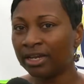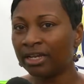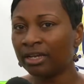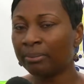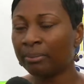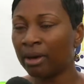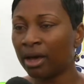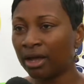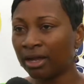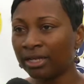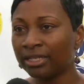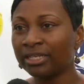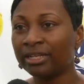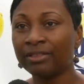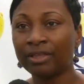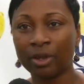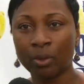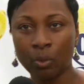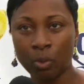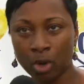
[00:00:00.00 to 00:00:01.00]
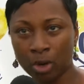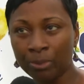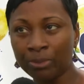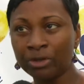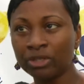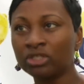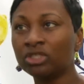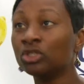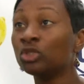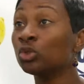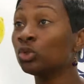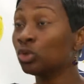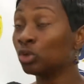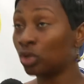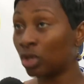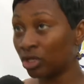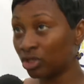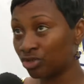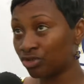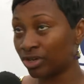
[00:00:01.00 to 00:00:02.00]
in the market that there were persons who do
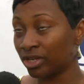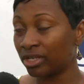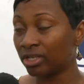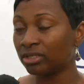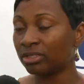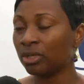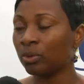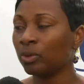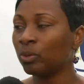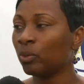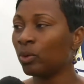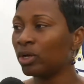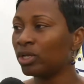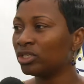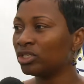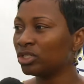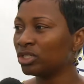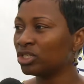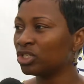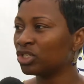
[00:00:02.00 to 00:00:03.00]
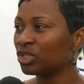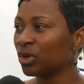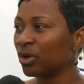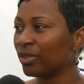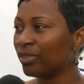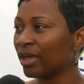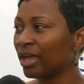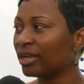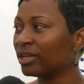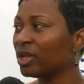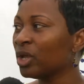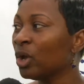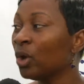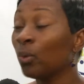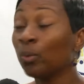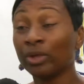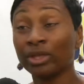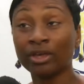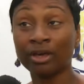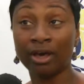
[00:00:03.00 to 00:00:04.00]
not drink, so we wanted to ensure that
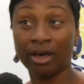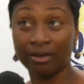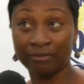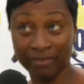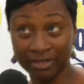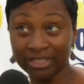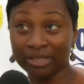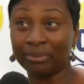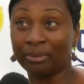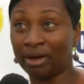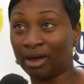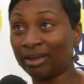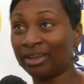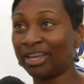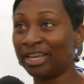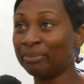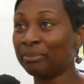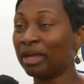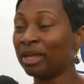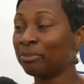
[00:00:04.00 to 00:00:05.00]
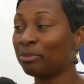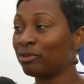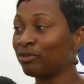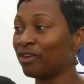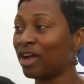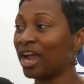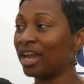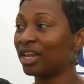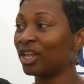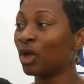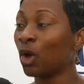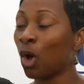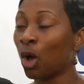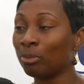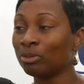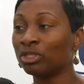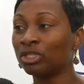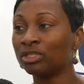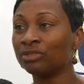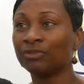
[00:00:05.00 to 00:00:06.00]
we covered the market by providing
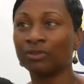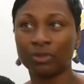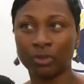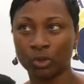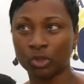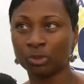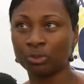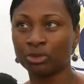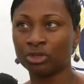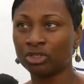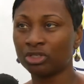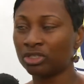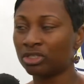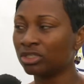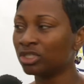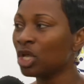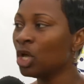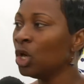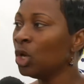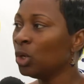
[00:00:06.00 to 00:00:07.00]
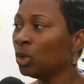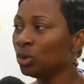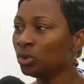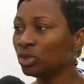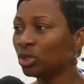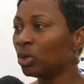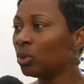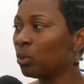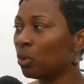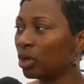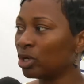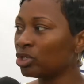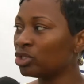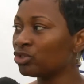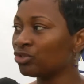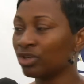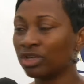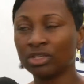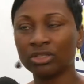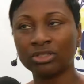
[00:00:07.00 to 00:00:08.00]
options for those persons who don't want to
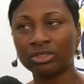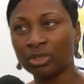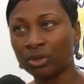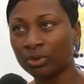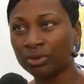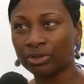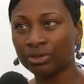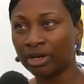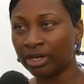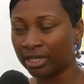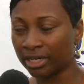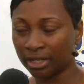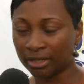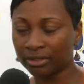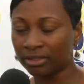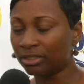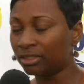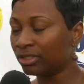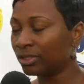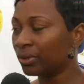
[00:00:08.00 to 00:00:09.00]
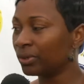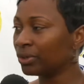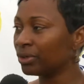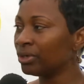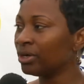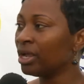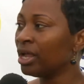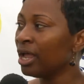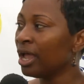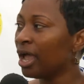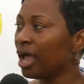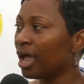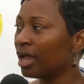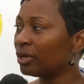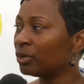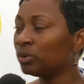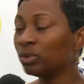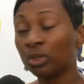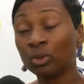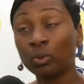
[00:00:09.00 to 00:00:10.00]
drink soda, unhealthy soda,
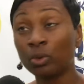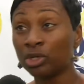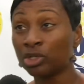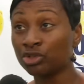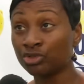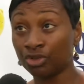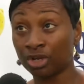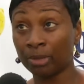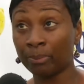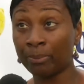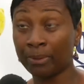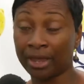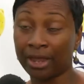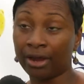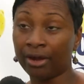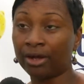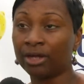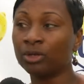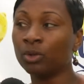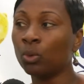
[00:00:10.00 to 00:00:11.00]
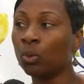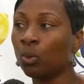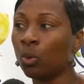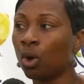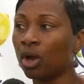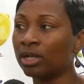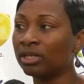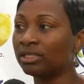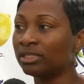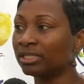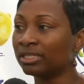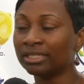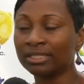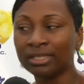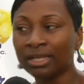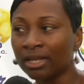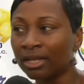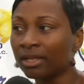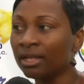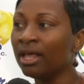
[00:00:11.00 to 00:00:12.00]
and who don't want to drink beer, and who want to
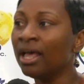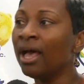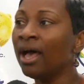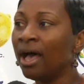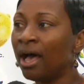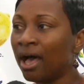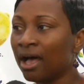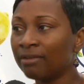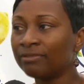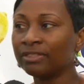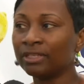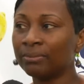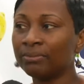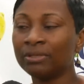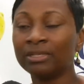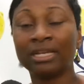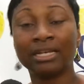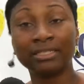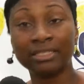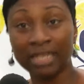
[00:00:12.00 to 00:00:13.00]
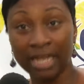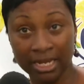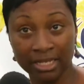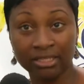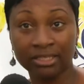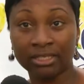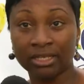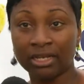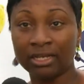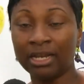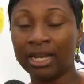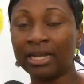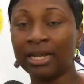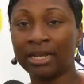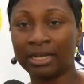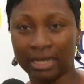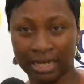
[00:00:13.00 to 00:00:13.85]
still have something that tastes good and